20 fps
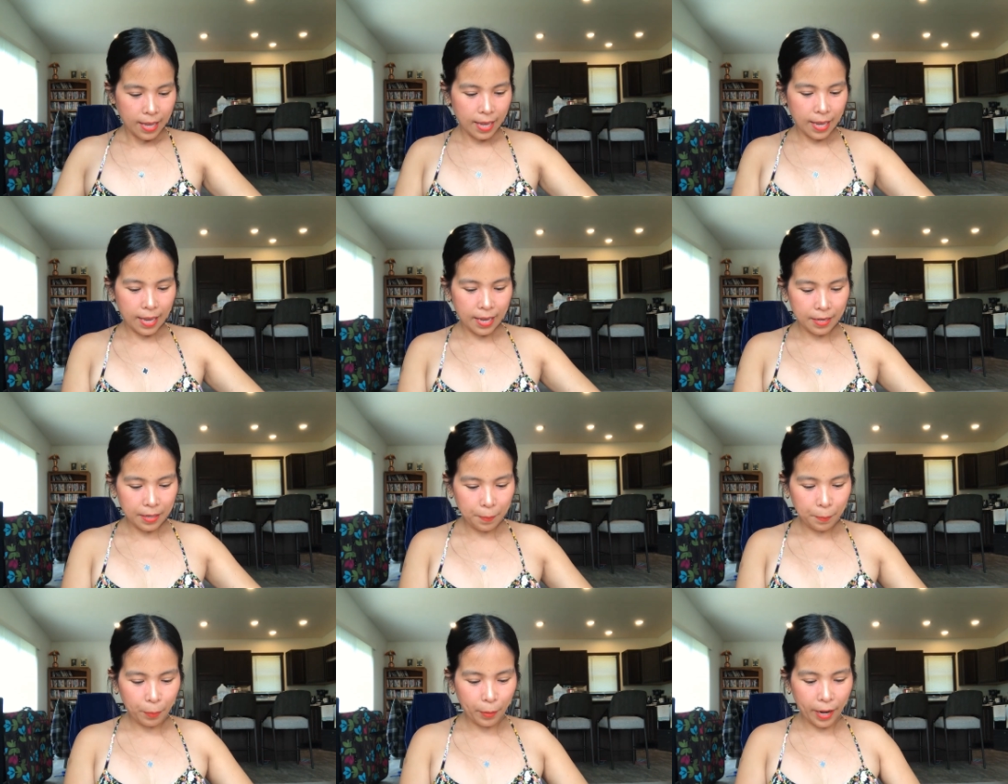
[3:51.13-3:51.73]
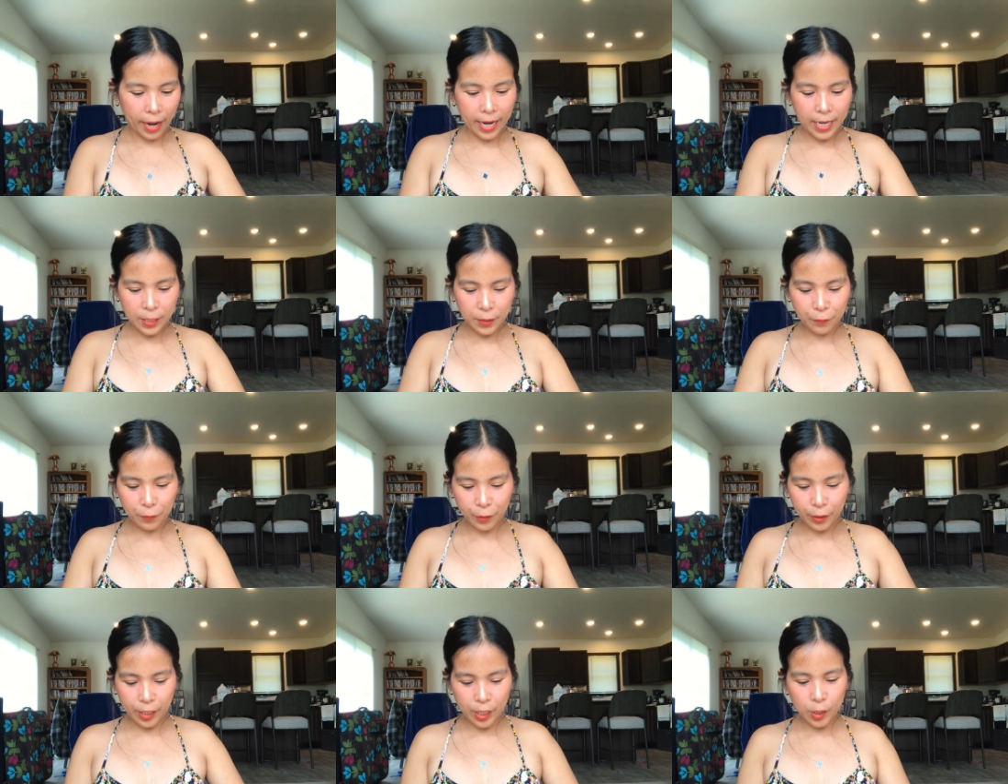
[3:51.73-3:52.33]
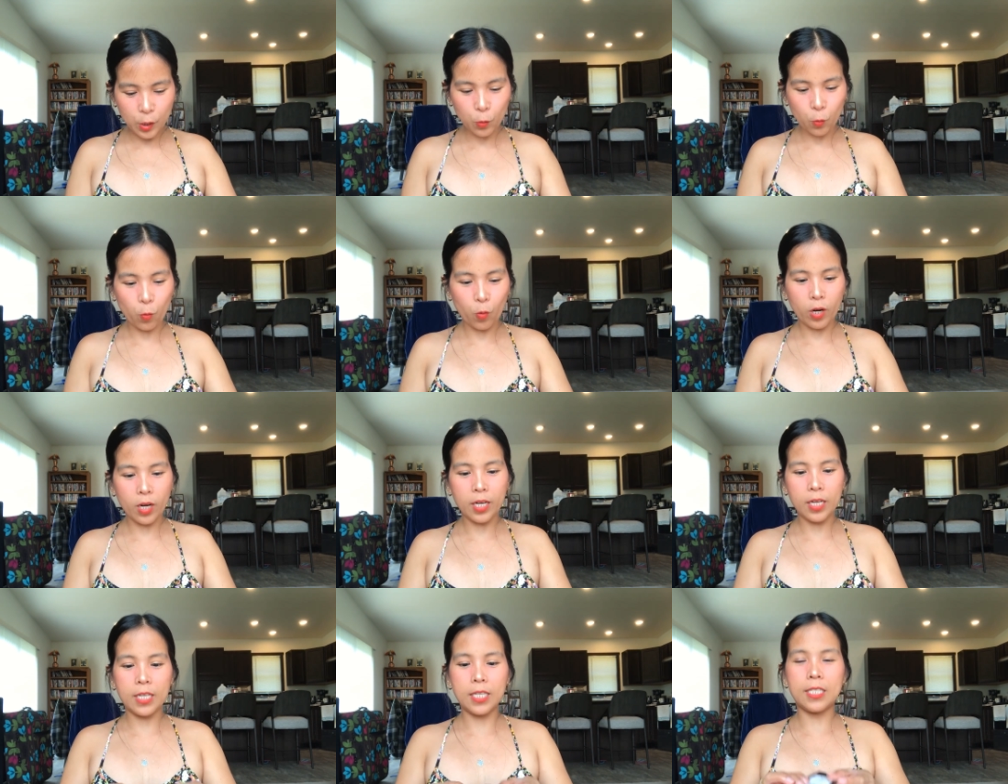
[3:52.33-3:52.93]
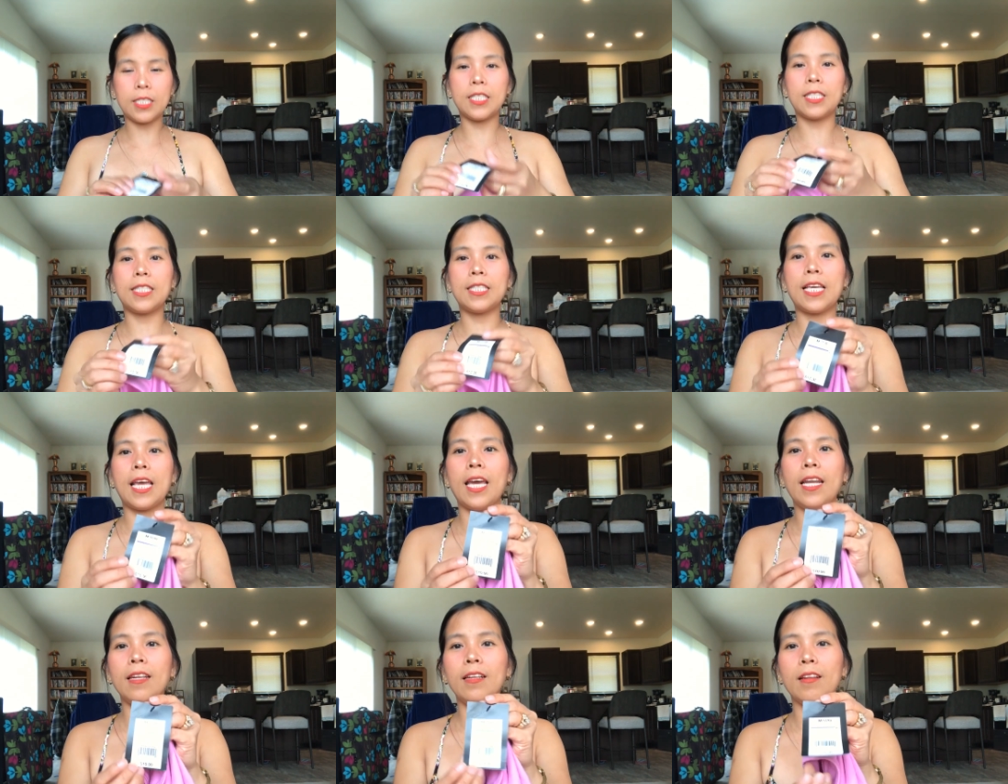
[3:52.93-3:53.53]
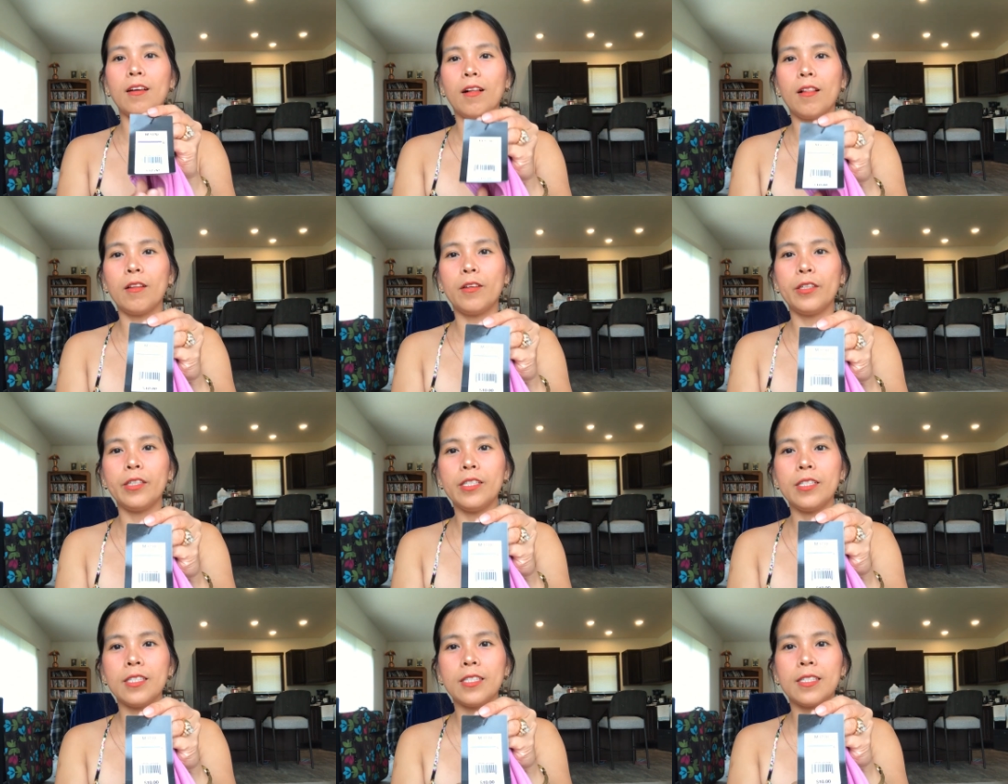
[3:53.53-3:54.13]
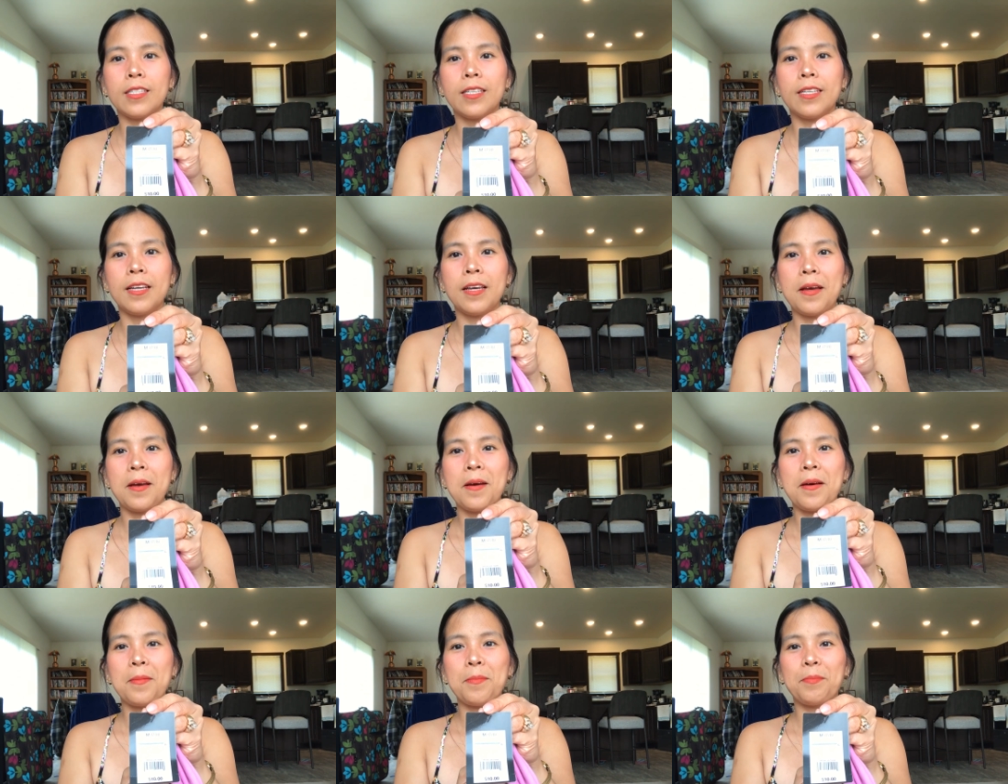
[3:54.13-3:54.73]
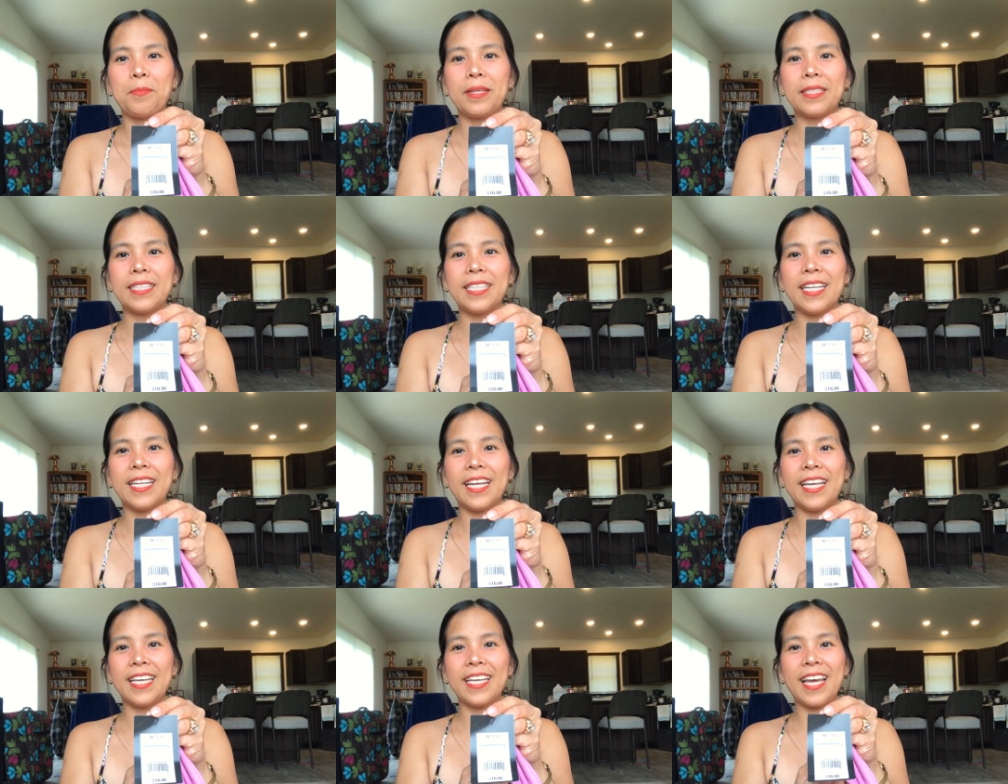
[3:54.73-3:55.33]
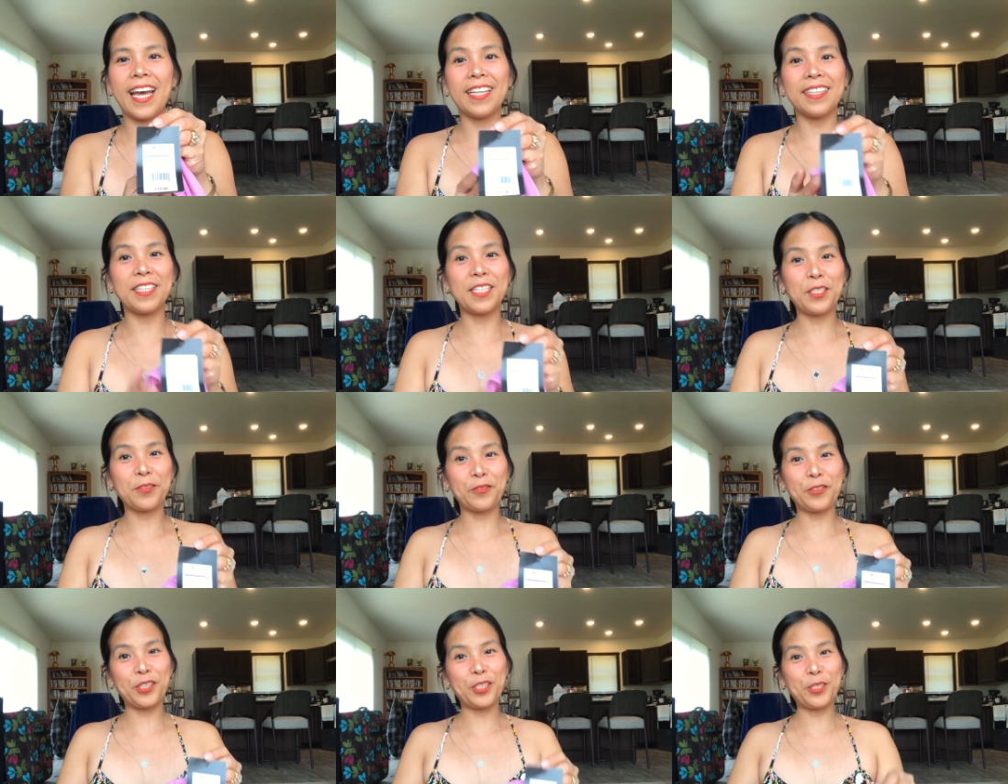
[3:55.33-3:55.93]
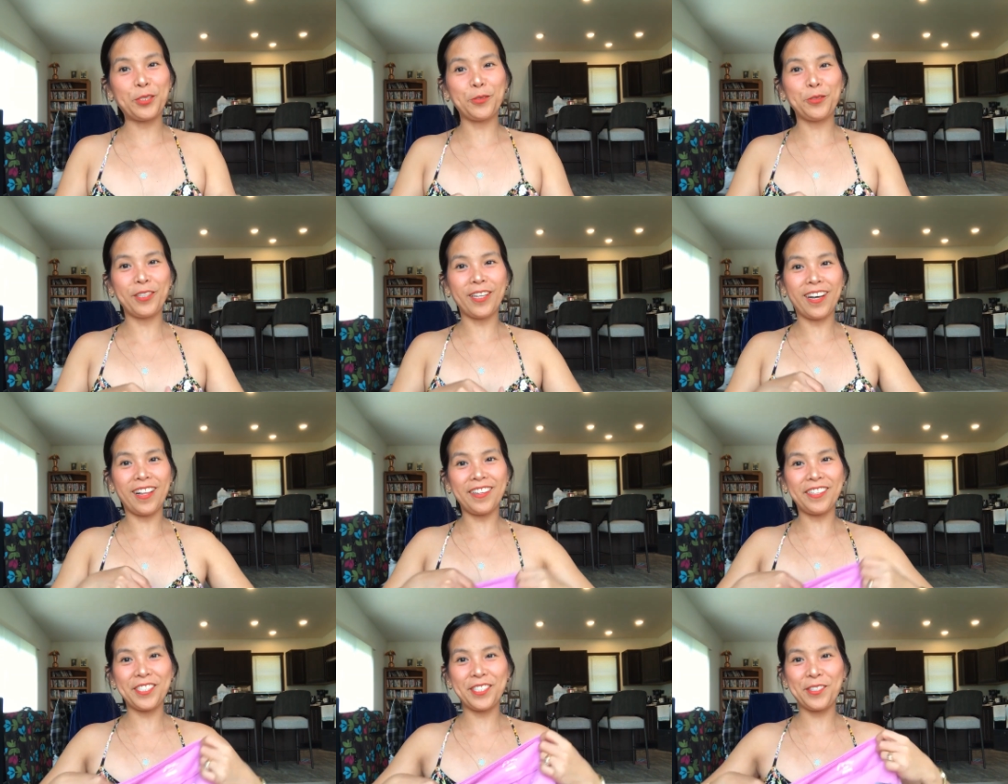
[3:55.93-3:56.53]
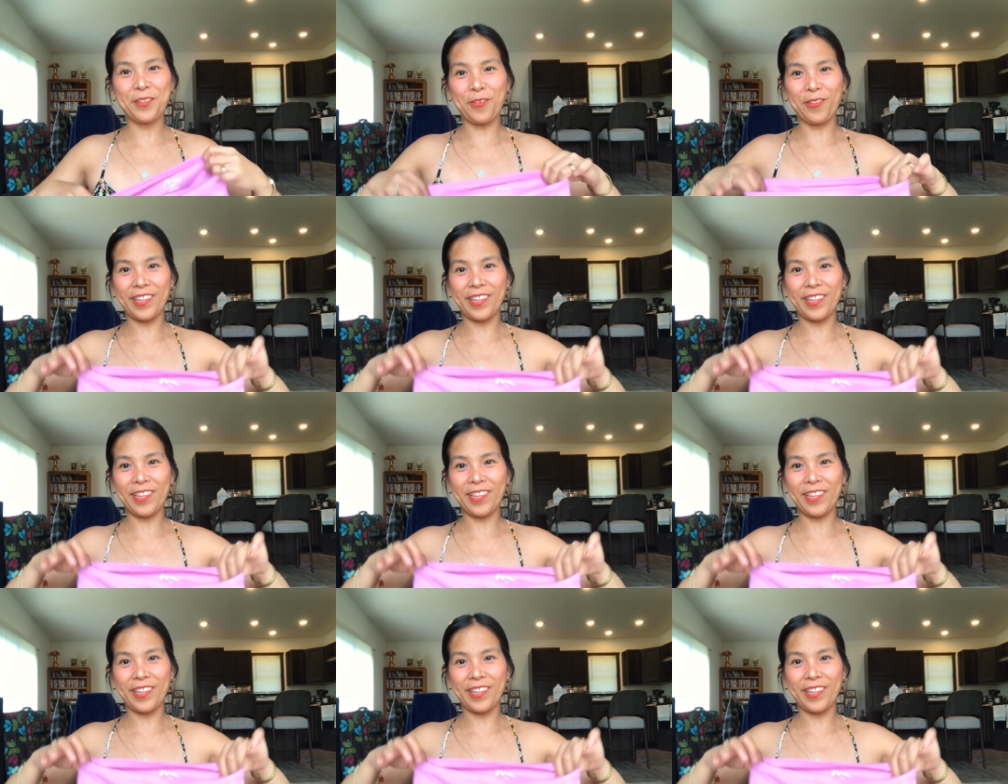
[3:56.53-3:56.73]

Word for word: And the price for this one is ten dollars, but then I got this for two dollars